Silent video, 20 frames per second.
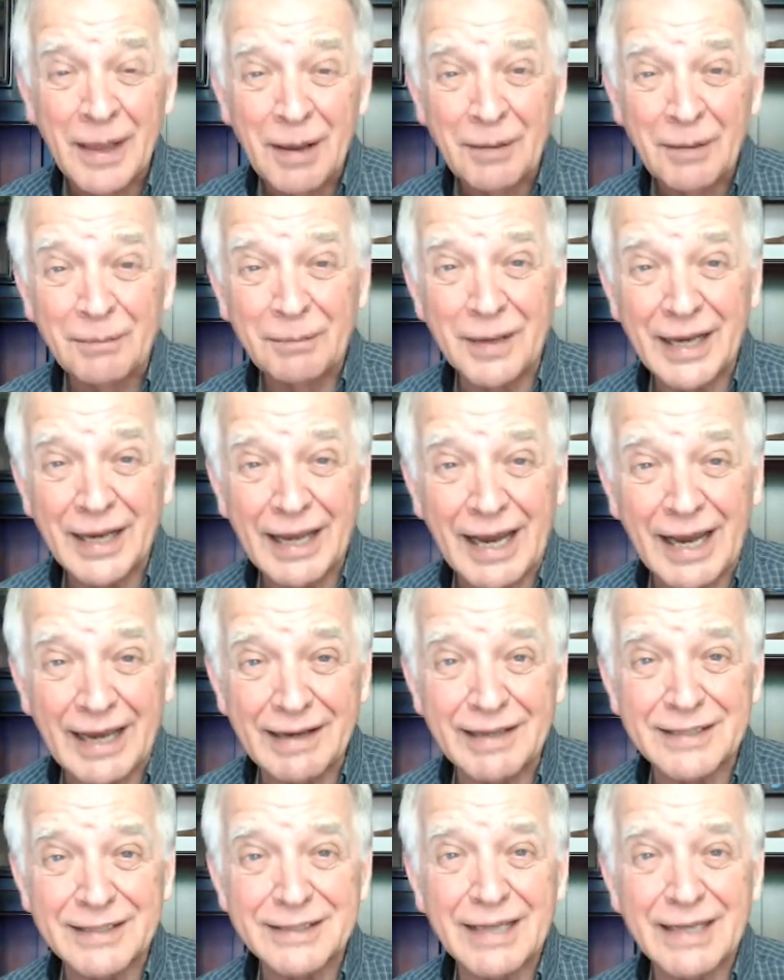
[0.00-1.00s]
But I
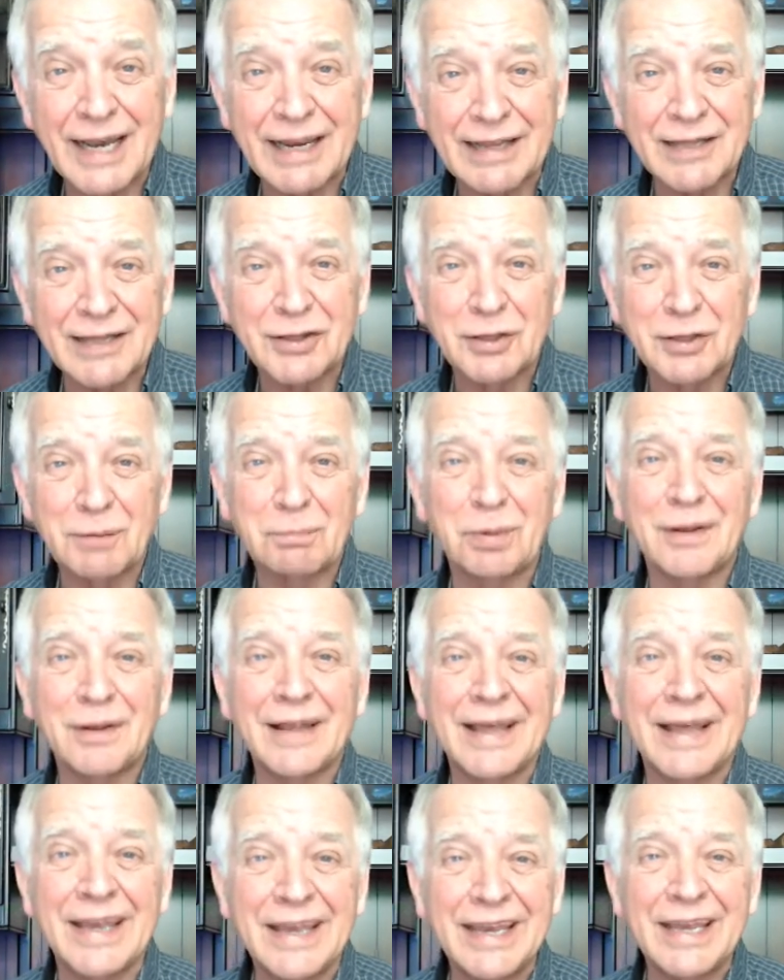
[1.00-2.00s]
decided to
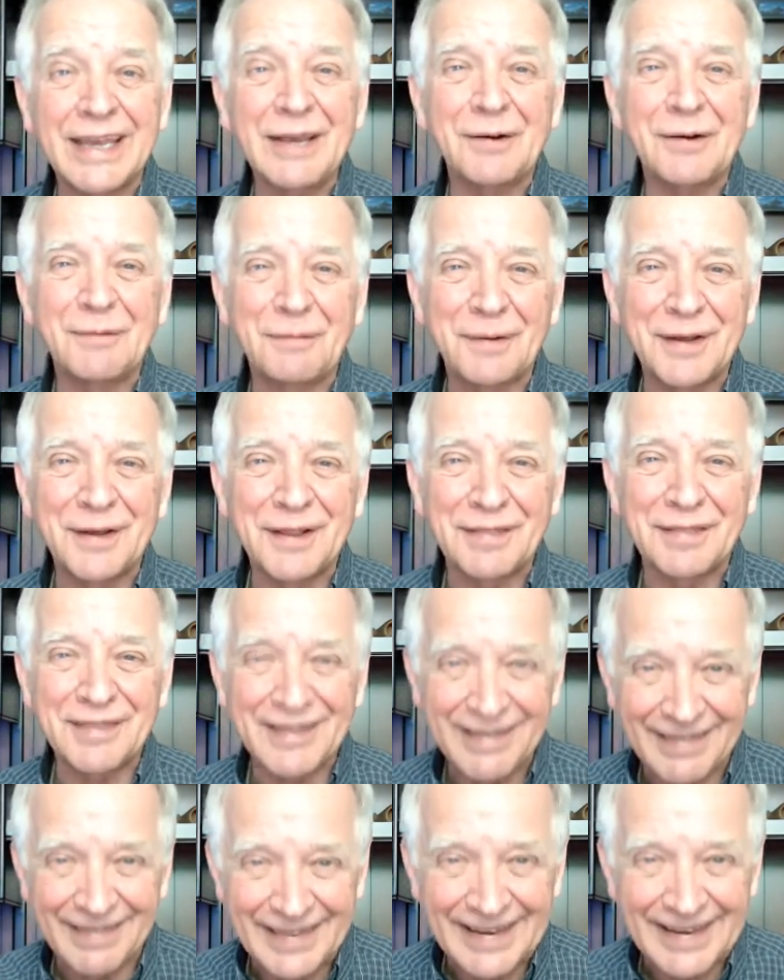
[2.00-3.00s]
play with
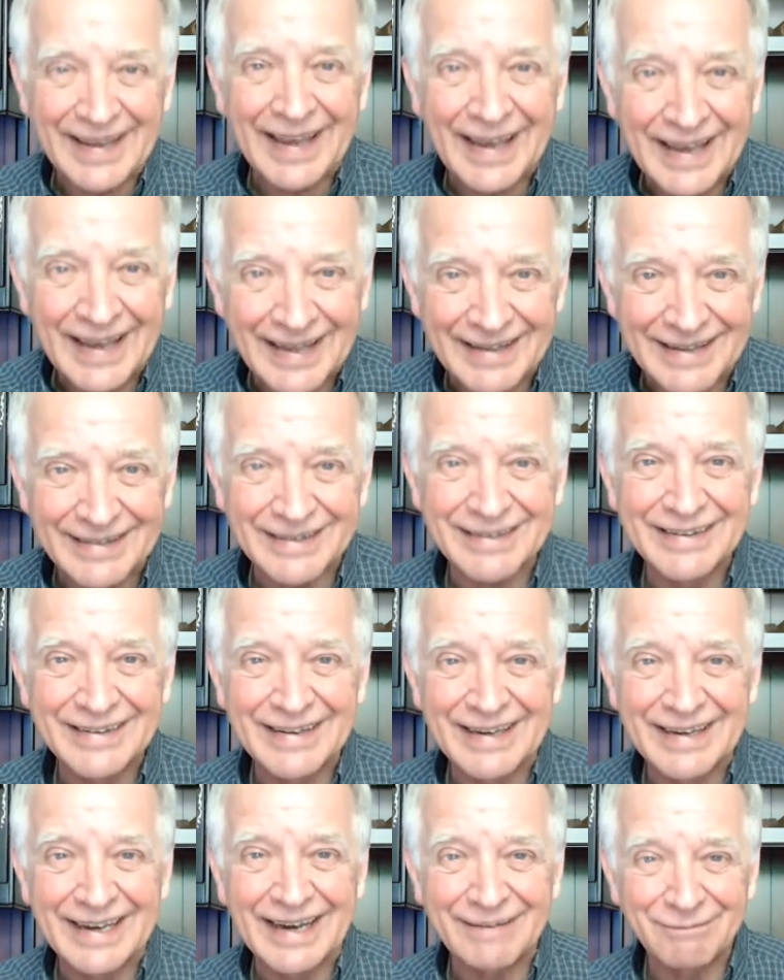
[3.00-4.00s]
the ant.
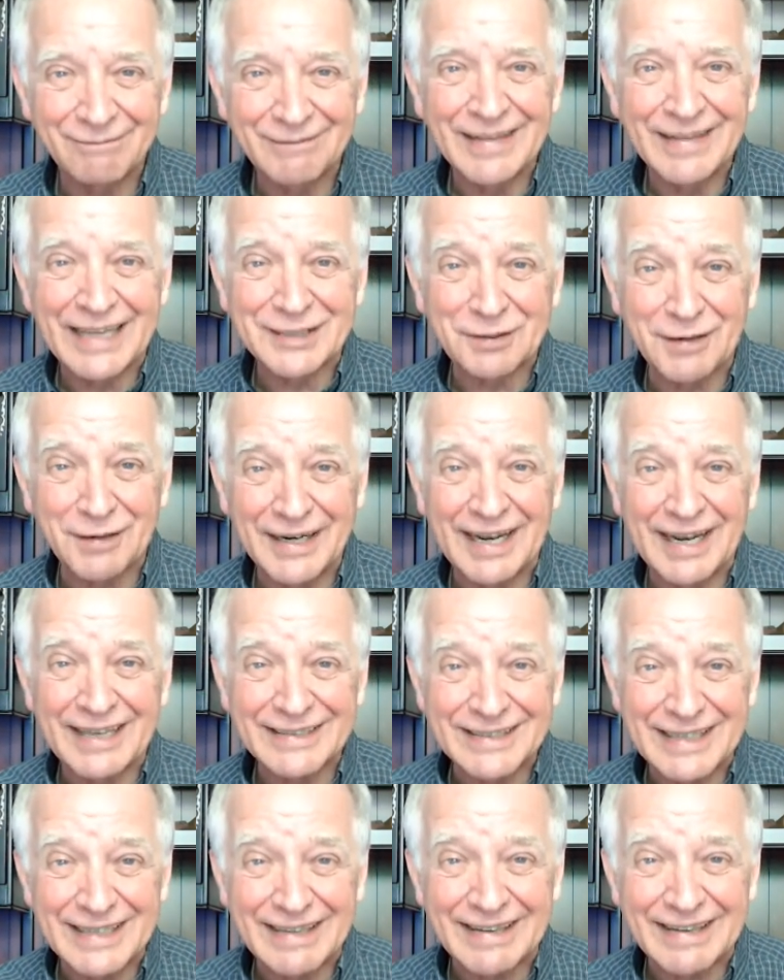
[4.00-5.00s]
Yeah, that's right, I
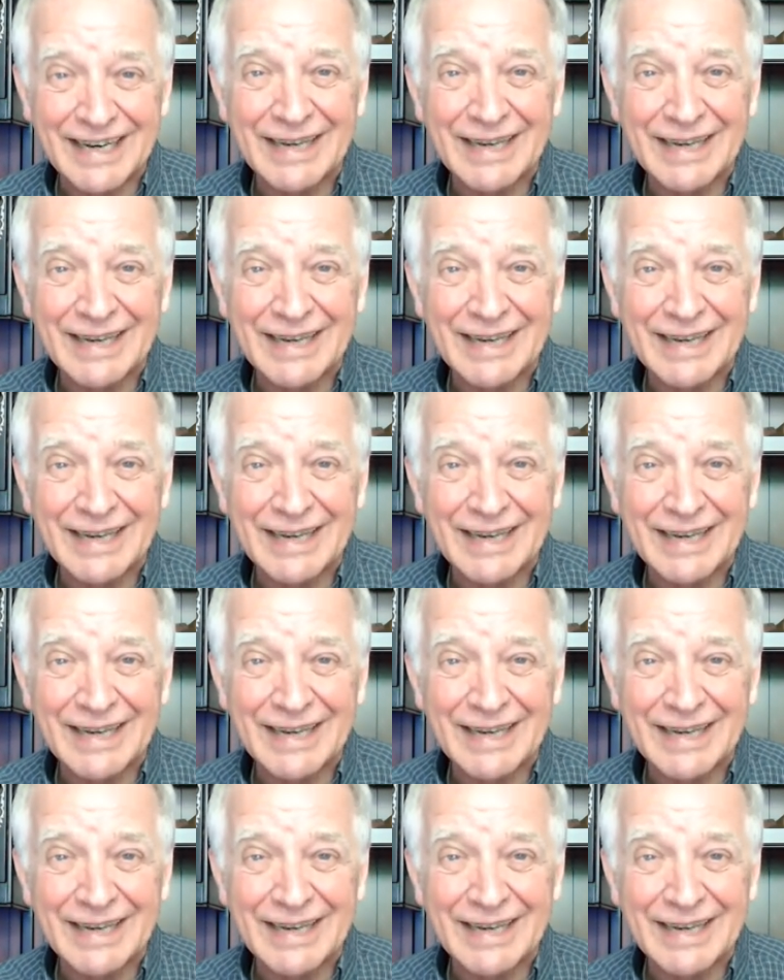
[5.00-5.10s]
said that.